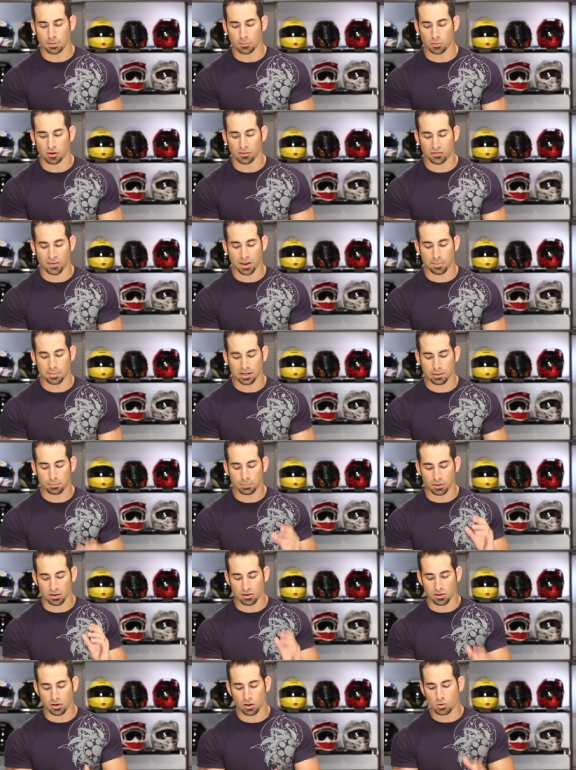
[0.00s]
bit more feminine,
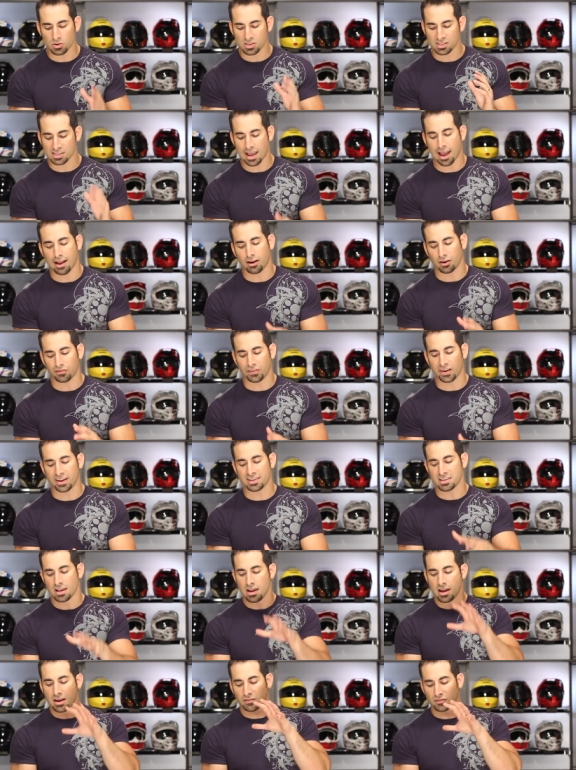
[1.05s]
but no
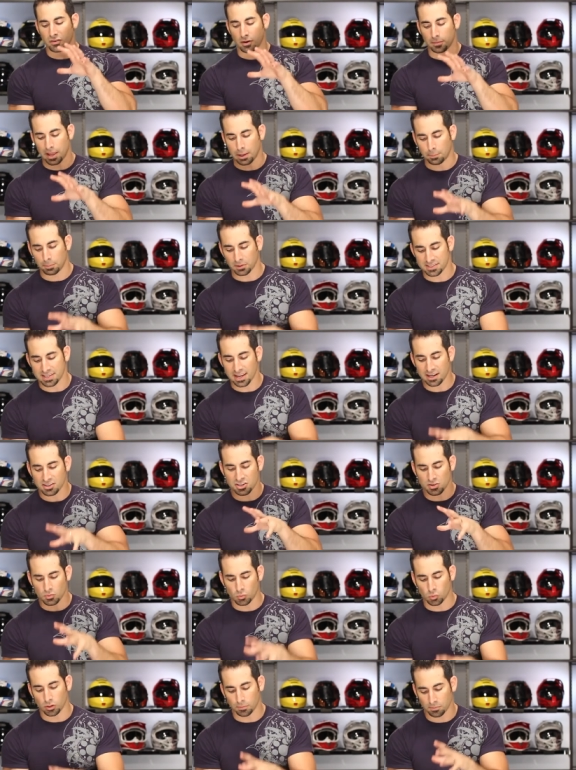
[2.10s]
sacrifice from a
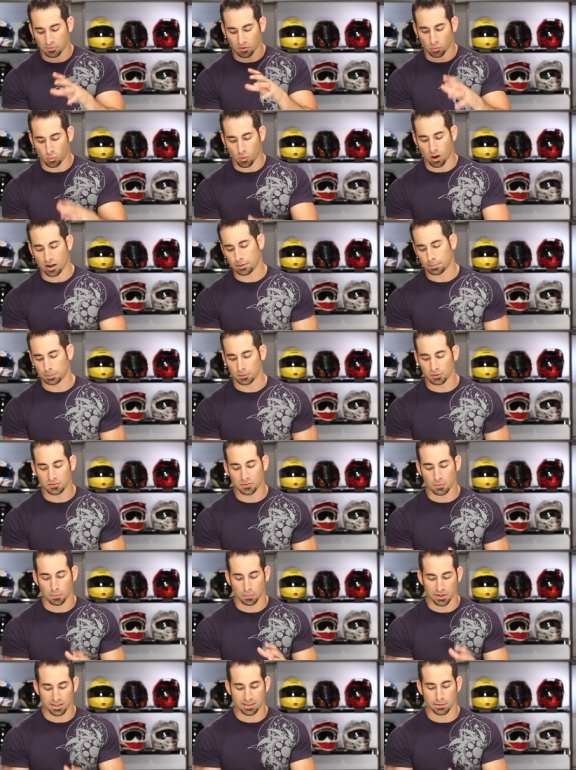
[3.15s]
protection, warmth, or waterproof
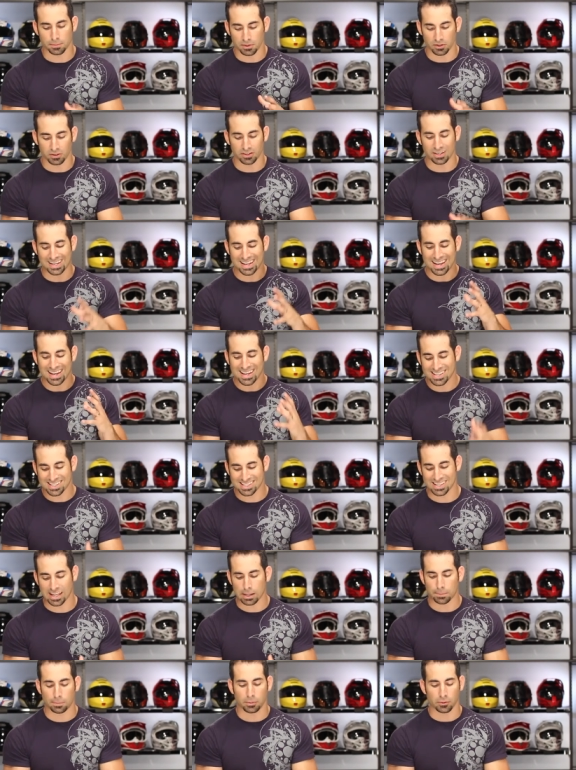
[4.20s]
breathability
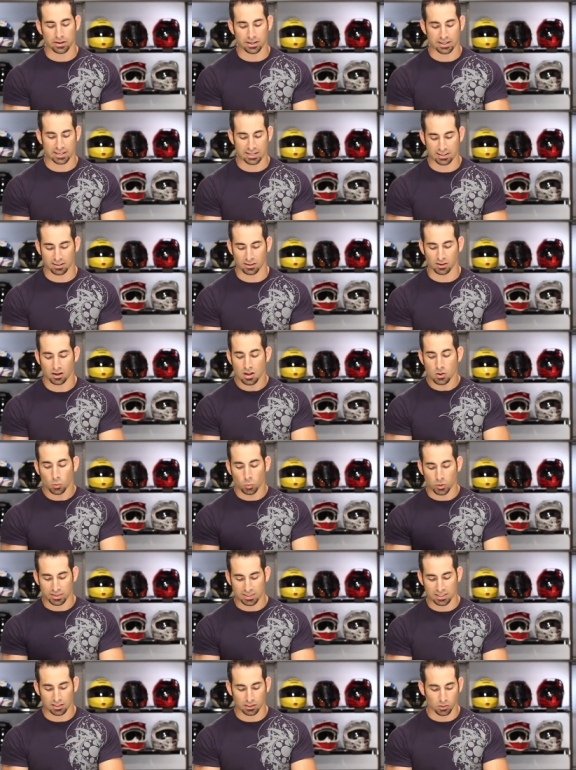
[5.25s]
standpoint here
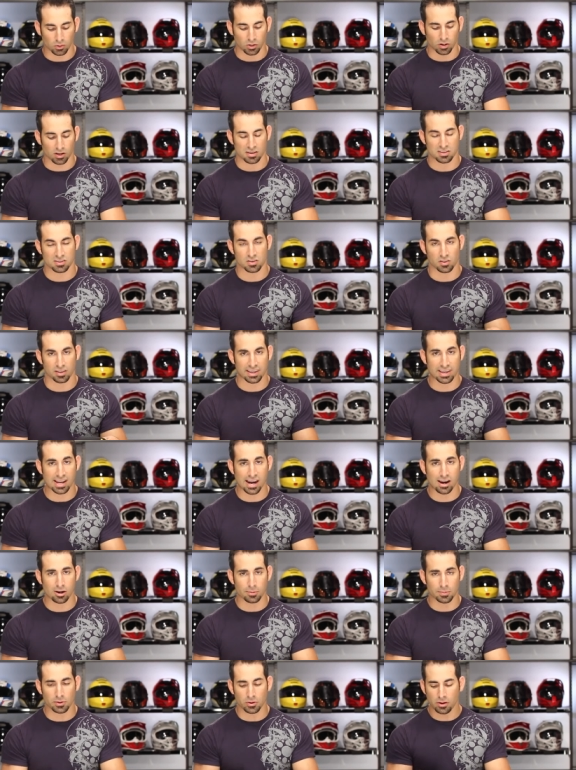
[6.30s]
with the Allure. So the
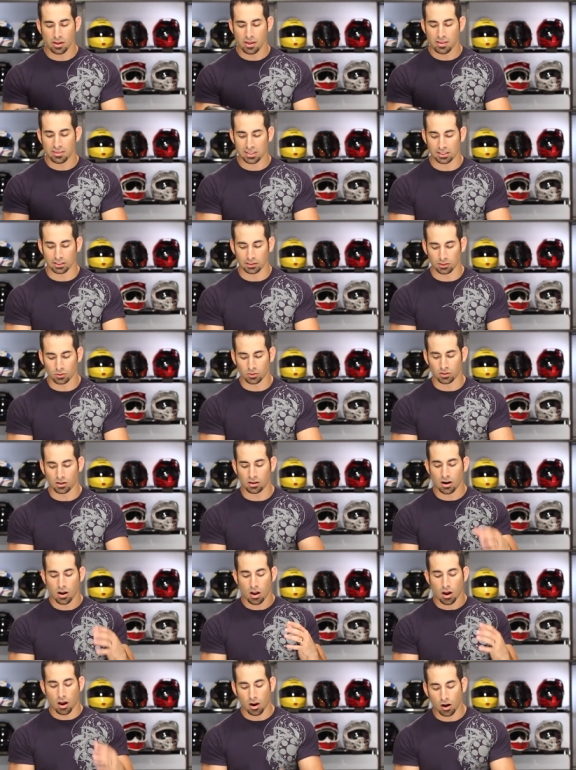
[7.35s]
Caribou, the Allure,
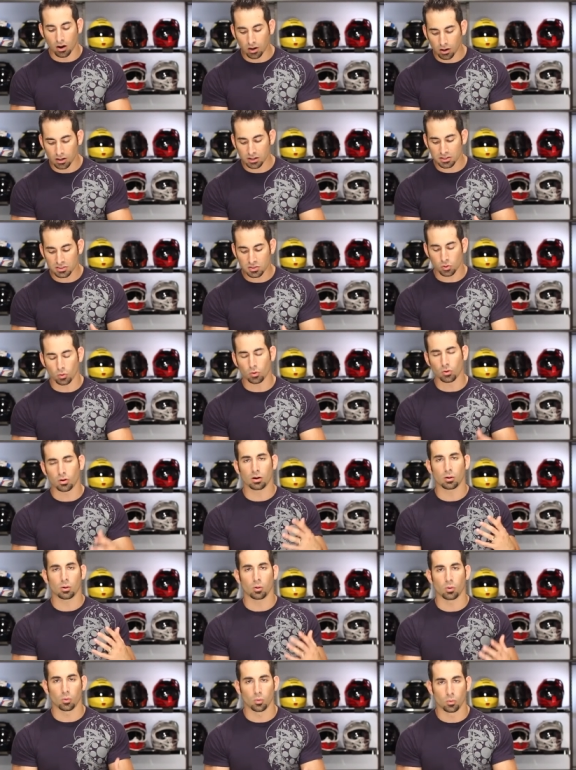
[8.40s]

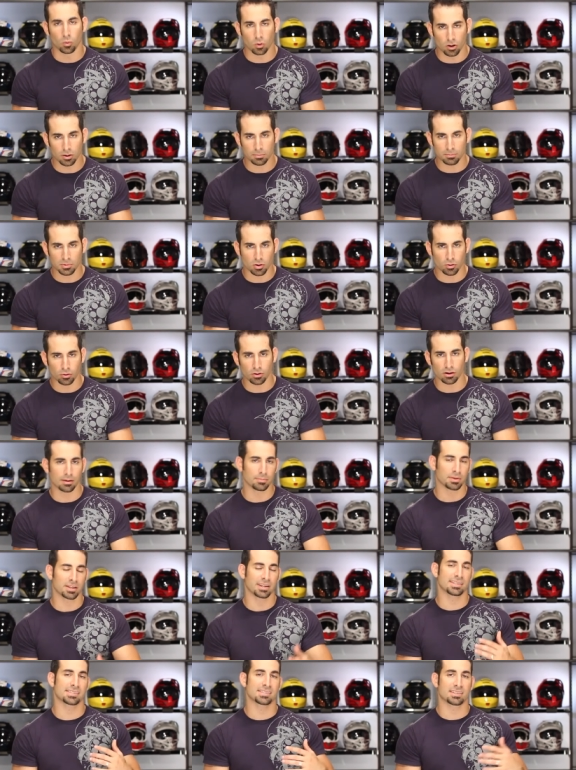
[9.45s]
hardcore, warm core, I'm
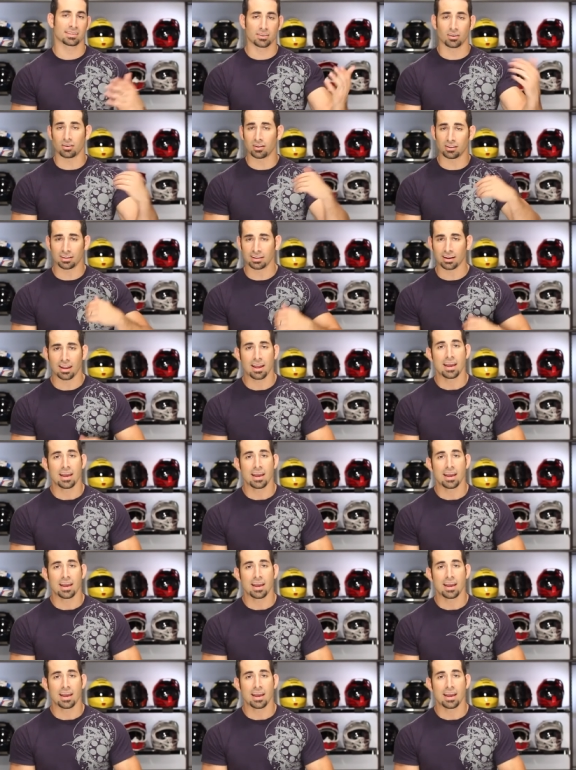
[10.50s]
going to call it,